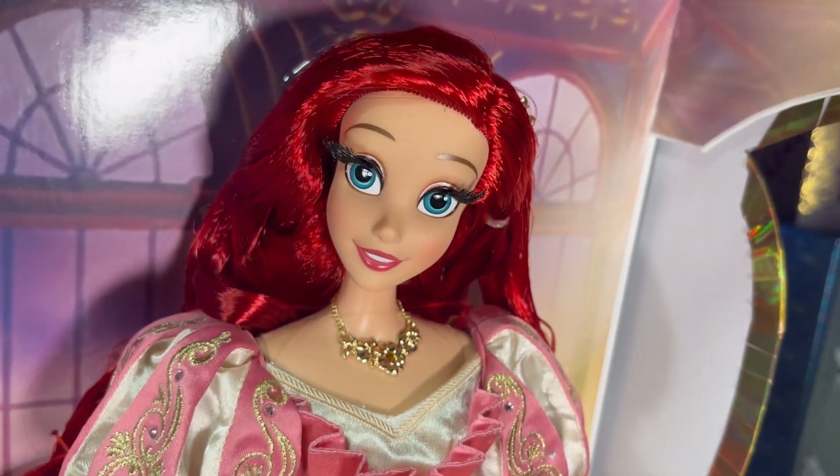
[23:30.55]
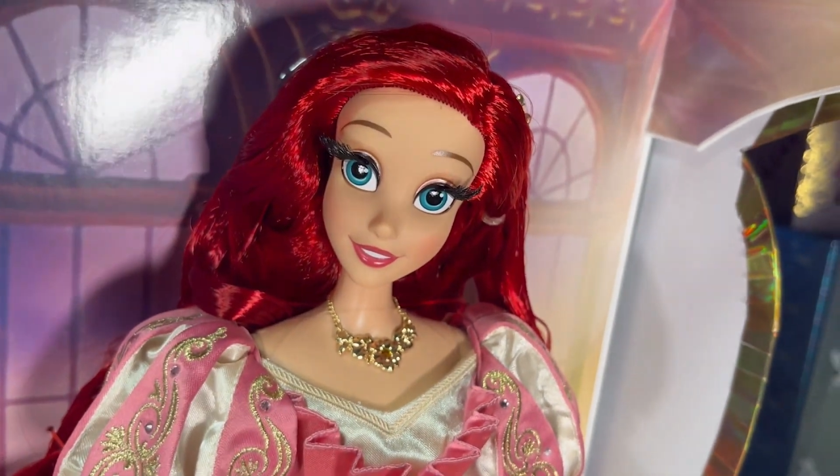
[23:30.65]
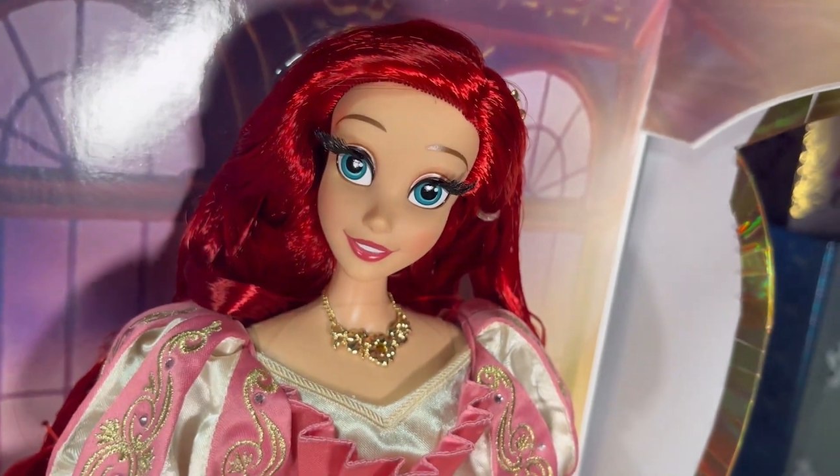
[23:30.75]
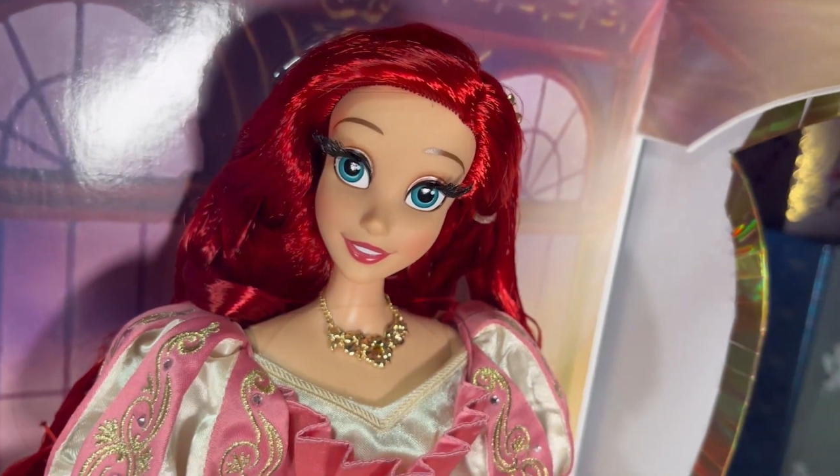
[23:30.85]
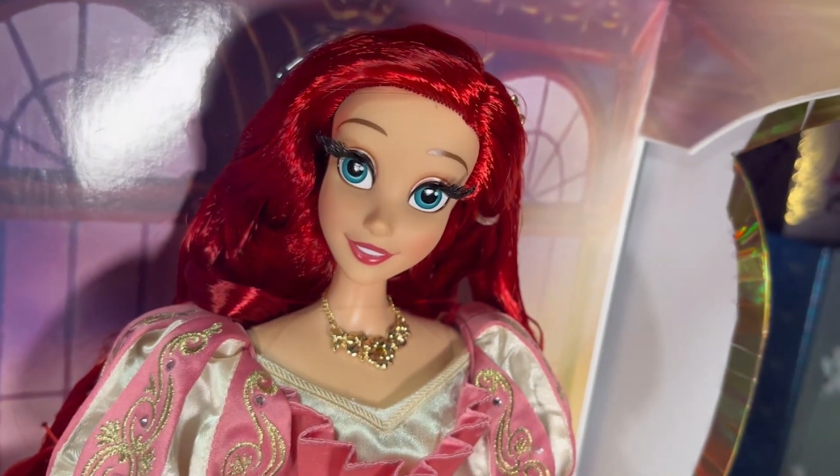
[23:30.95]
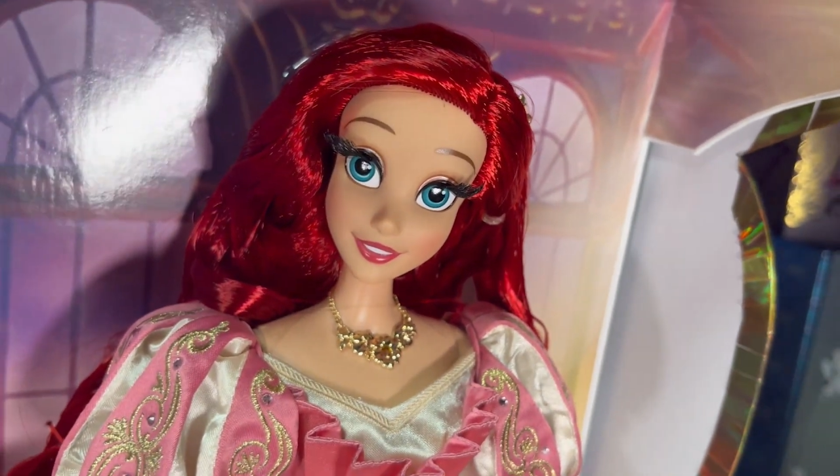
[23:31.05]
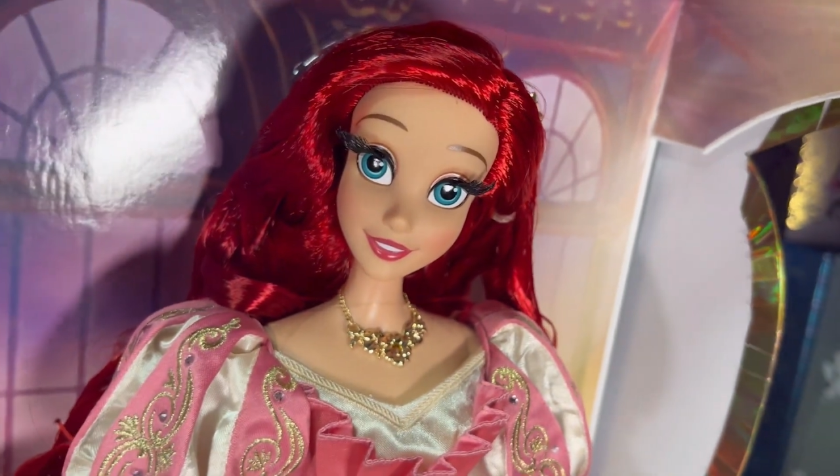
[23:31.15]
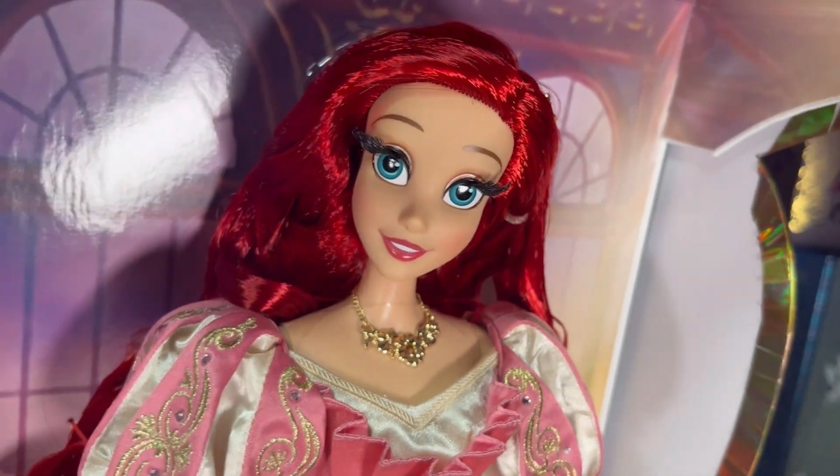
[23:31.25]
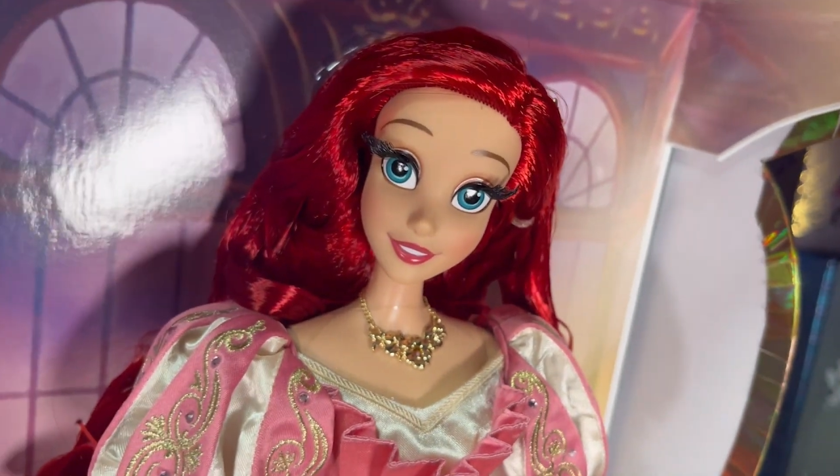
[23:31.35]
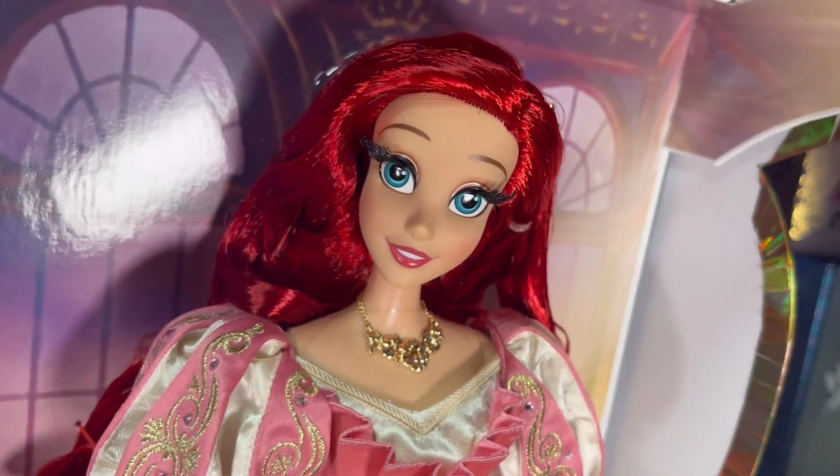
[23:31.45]
her
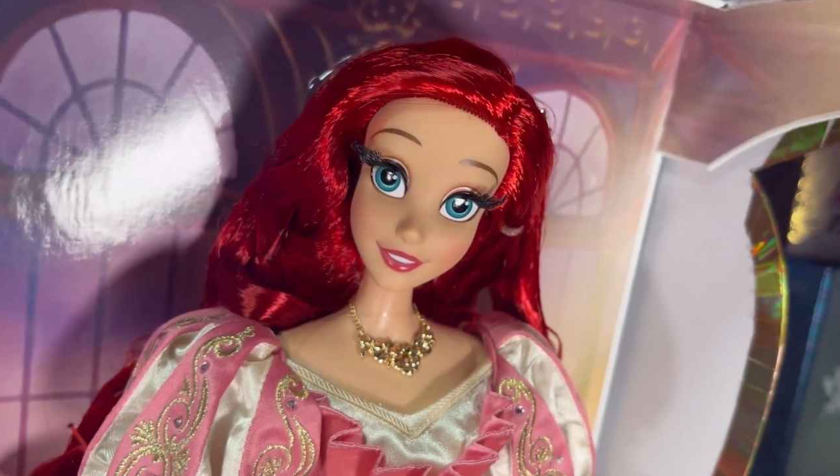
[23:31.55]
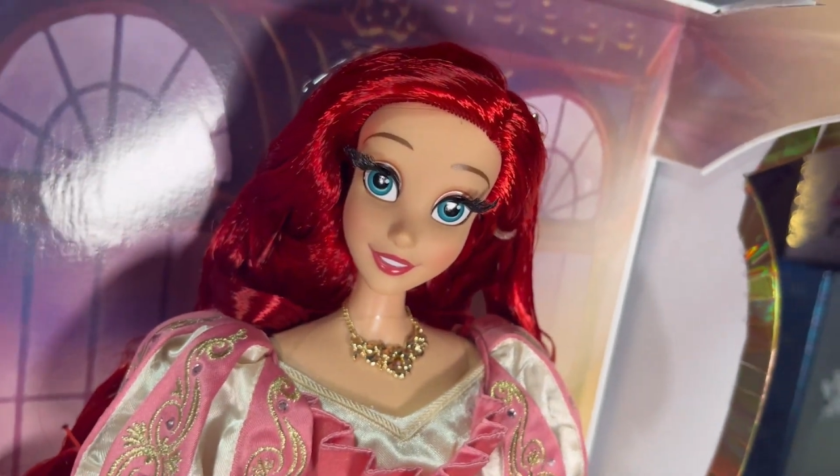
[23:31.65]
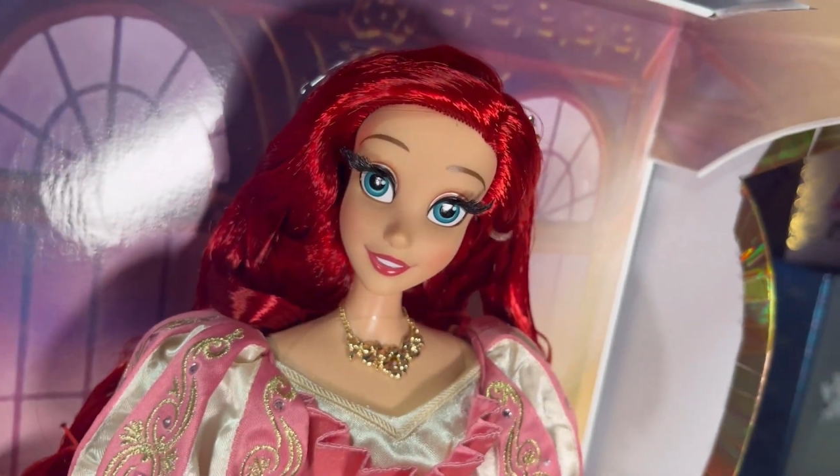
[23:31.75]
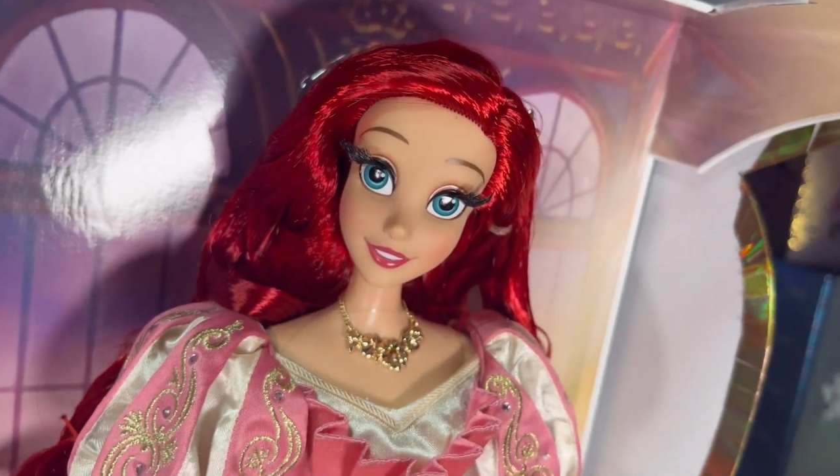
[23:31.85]
shimmery